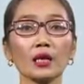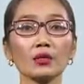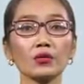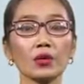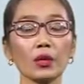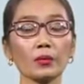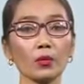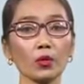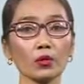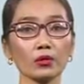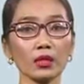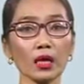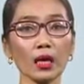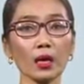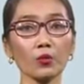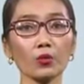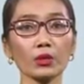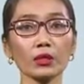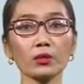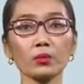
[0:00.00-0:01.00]
Andhra
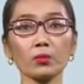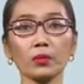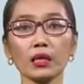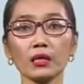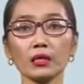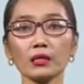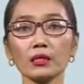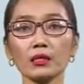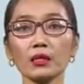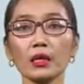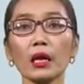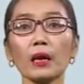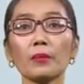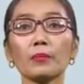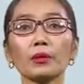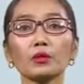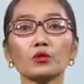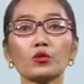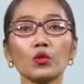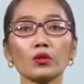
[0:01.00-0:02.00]
Boza, which means
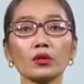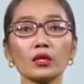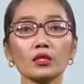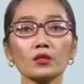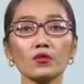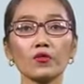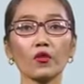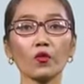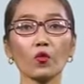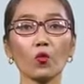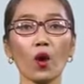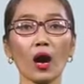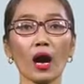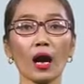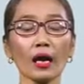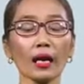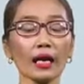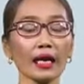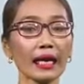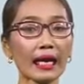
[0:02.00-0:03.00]
patronage for
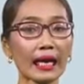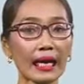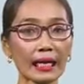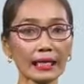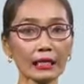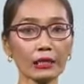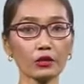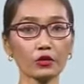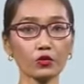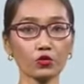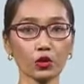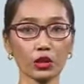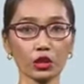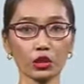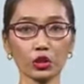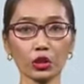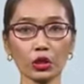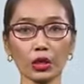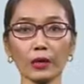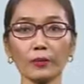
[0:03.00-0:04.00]
war and
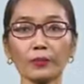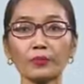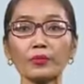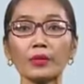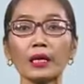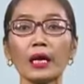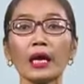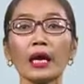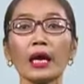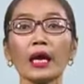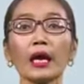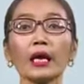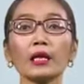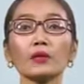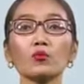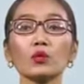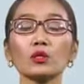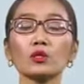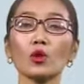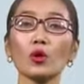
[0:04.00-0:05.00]
literature,
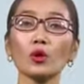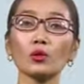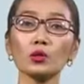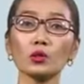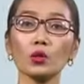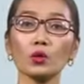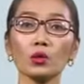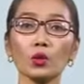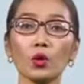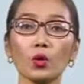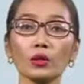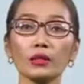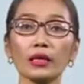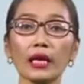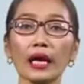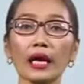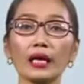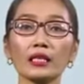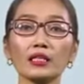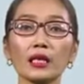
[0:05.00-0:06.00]
and was also known
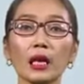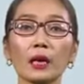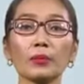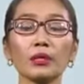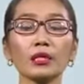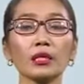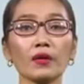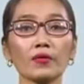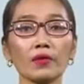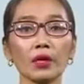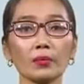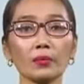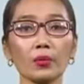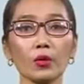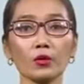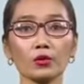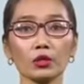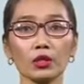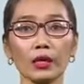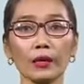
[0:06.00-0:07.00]
as Abhinava
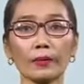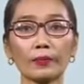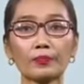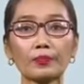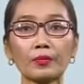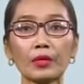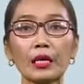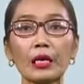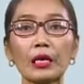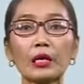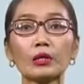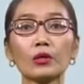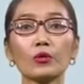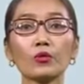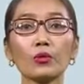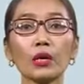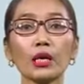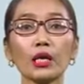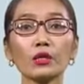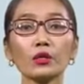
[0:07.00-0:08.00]
Bhoja.
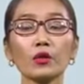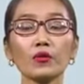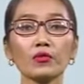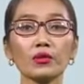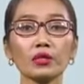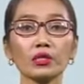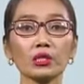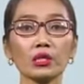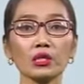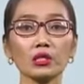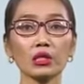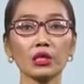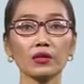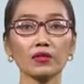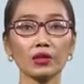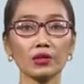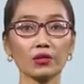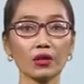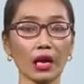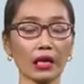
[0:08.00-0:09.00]
The reign of
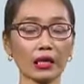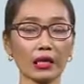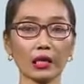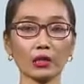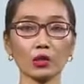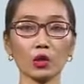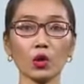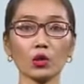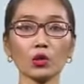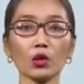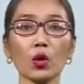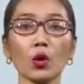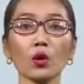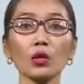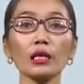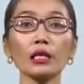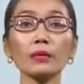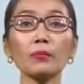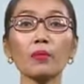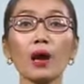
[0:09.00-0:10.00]
Krishnadeva Raya not
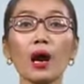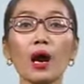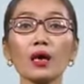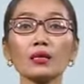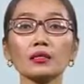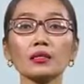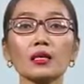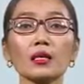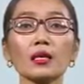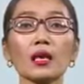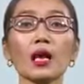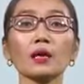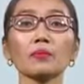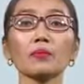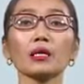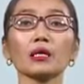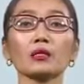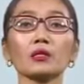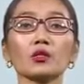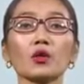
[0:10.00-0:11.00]
only marked the
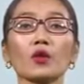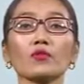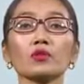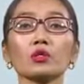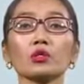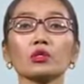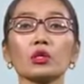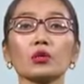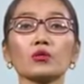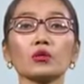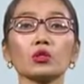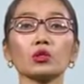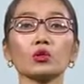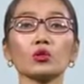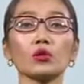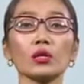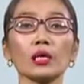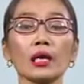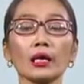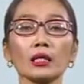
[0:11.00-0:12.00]
climax of the
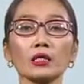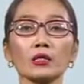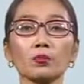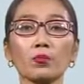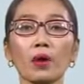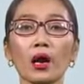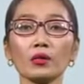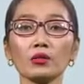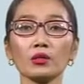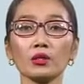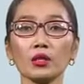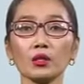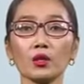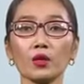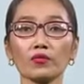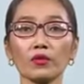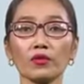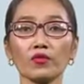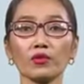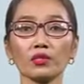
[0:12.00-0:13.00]
territorial expansion
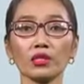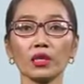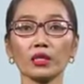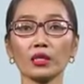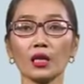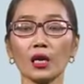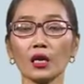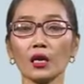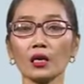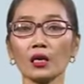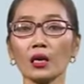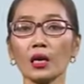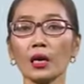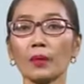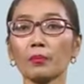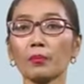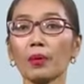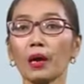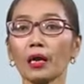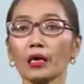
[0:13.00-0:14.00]
of the Vijayanagar
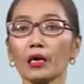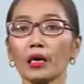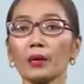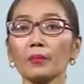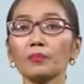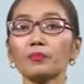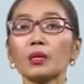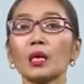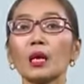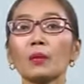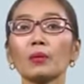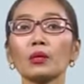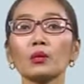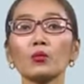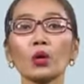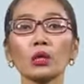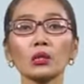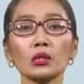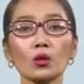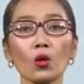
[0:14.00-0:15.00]
Empire, but
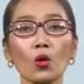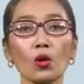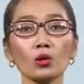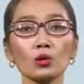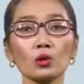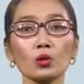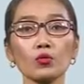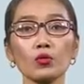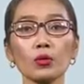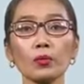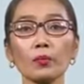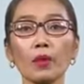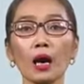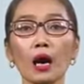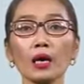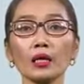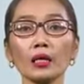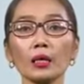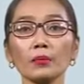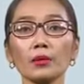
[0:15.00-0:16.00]
was also
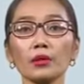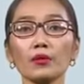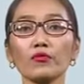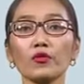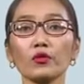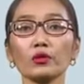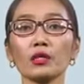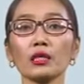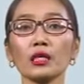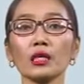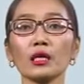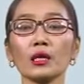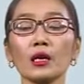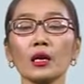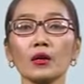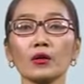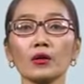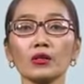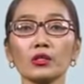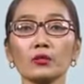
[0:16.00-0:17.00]
remarkable for the
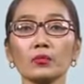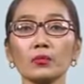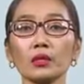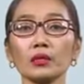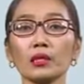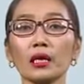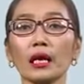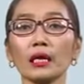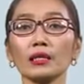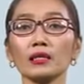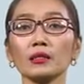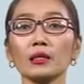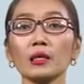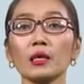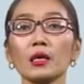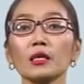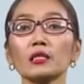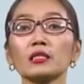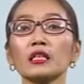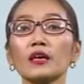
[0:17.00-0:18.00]
encouragement and
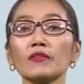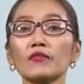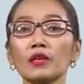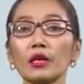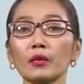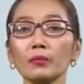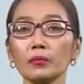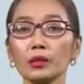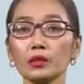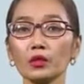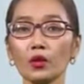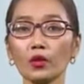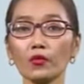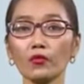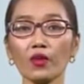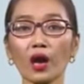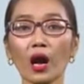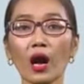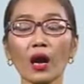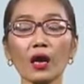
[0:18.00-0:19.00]
development
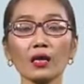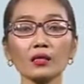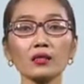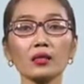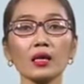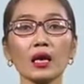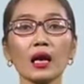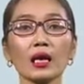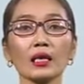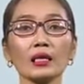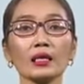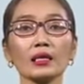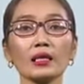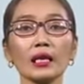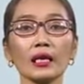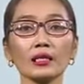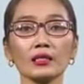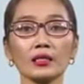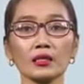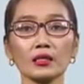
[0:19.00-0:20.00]
of art and
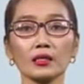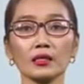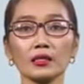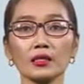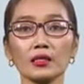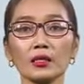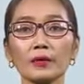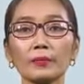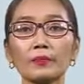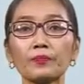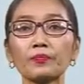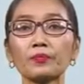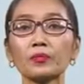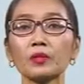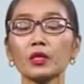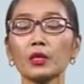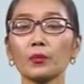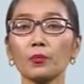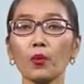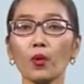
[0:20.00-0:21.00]
letters.
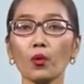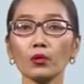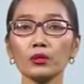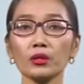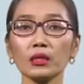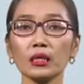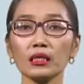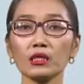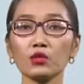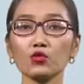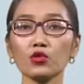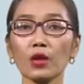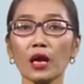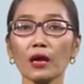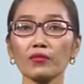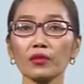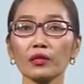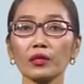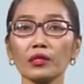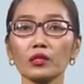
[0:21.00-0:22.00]
The Portuguese
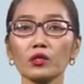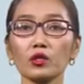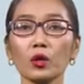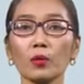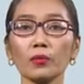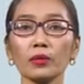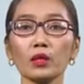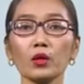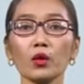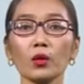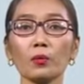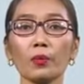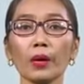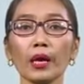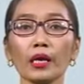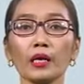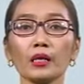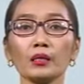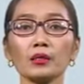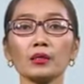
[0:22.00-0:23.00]
travelers Domingo
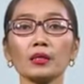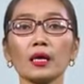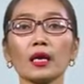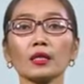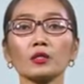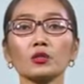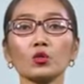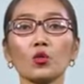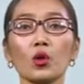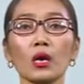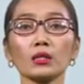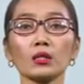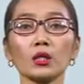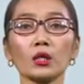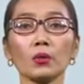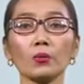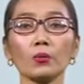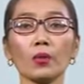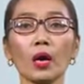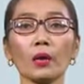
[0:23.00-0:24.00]
Paes and Duarte
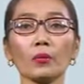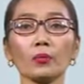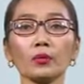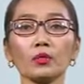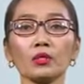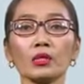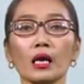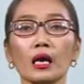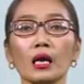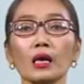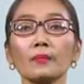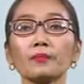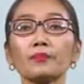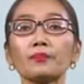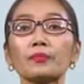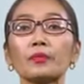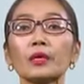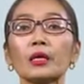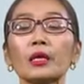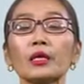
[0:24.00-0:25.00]
Barbosa
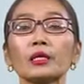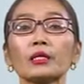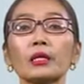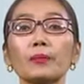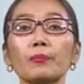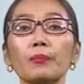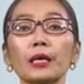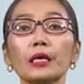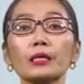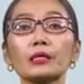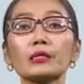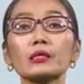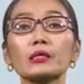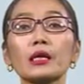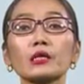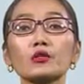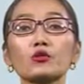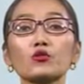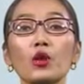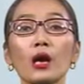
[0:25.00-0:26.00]
depicts
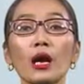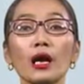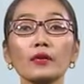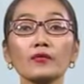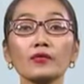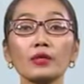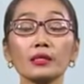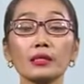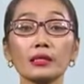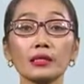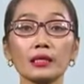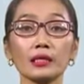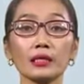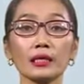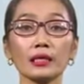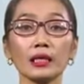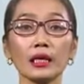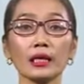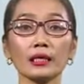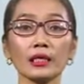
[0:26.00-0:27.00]
a thriving
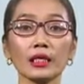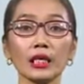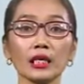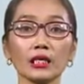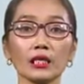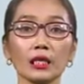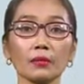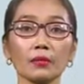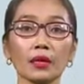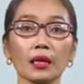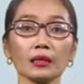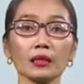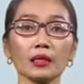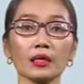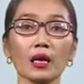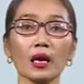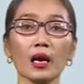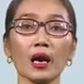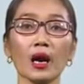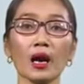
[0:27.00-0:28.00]
city and kingdom under
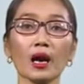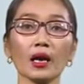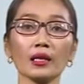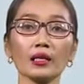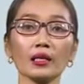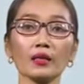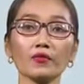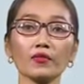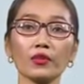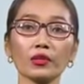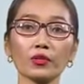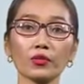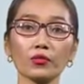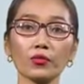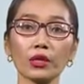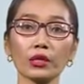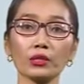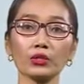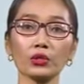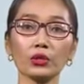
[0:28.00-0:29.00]
a highly
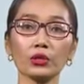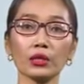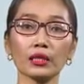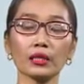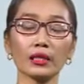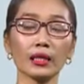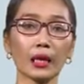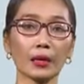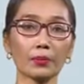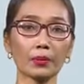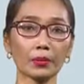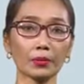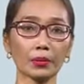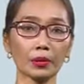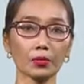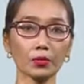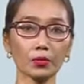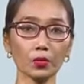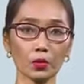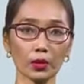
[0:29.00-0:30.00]
venerated and
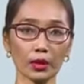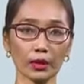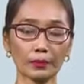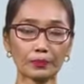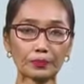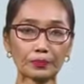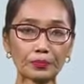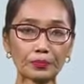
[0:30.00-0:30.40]
capable ruler.